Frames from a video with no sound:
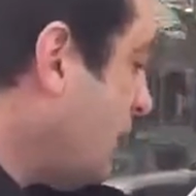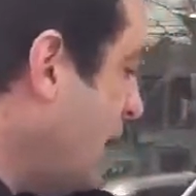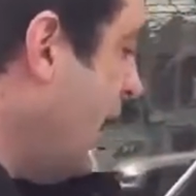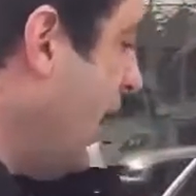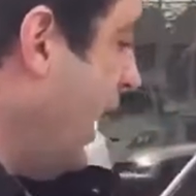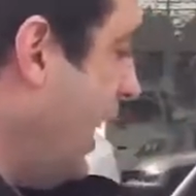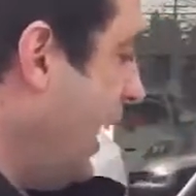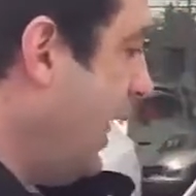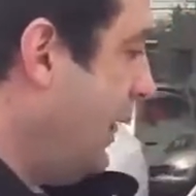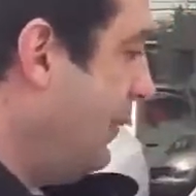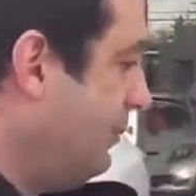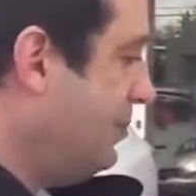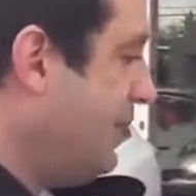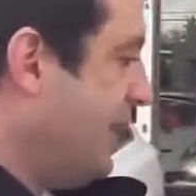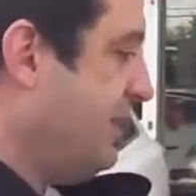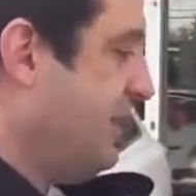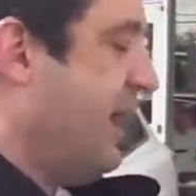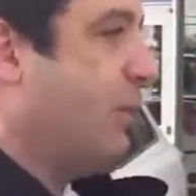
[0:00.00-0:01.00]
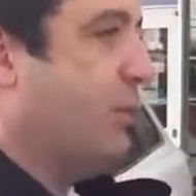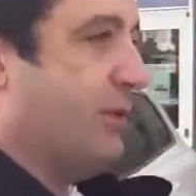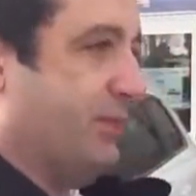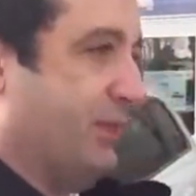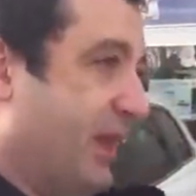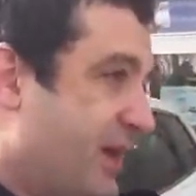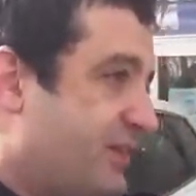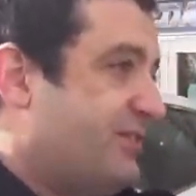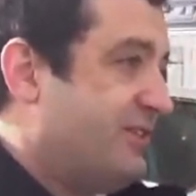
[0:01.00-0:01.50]
and with
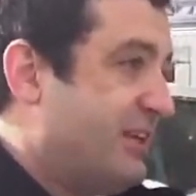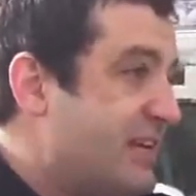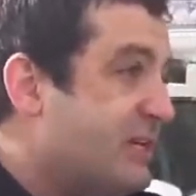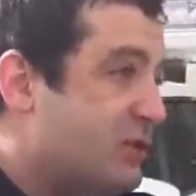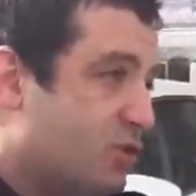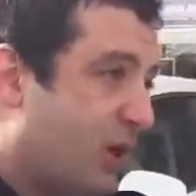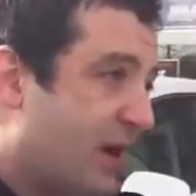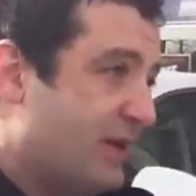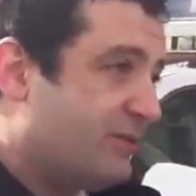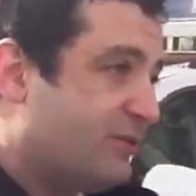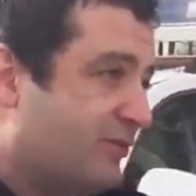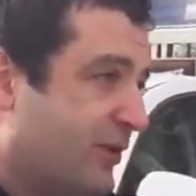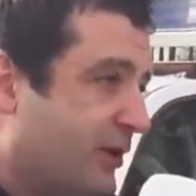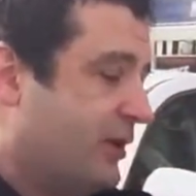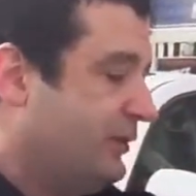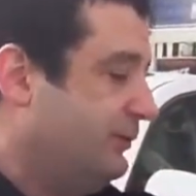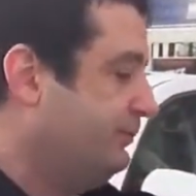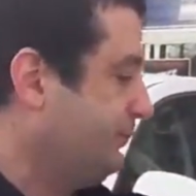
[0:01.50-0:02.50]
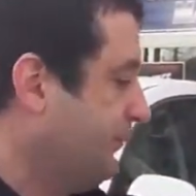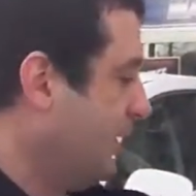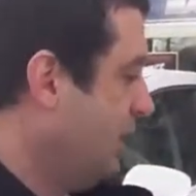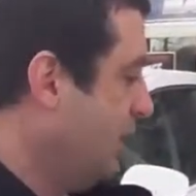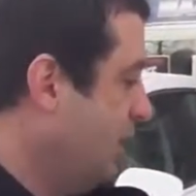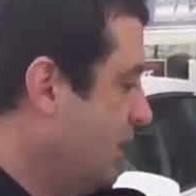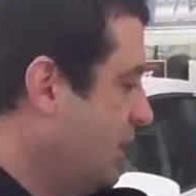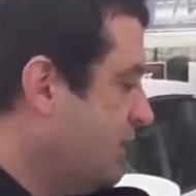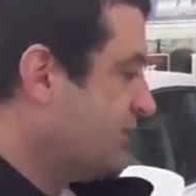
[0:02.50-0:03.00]
less heat transfer.
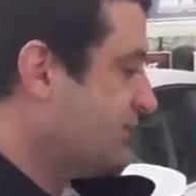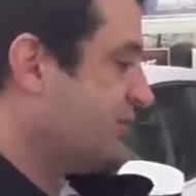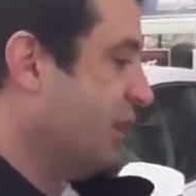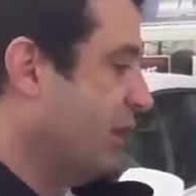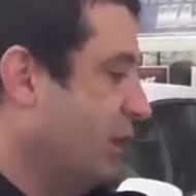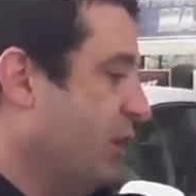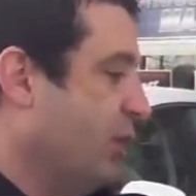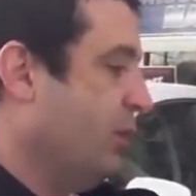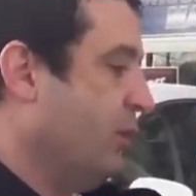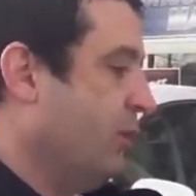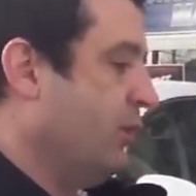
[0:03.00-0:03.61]
So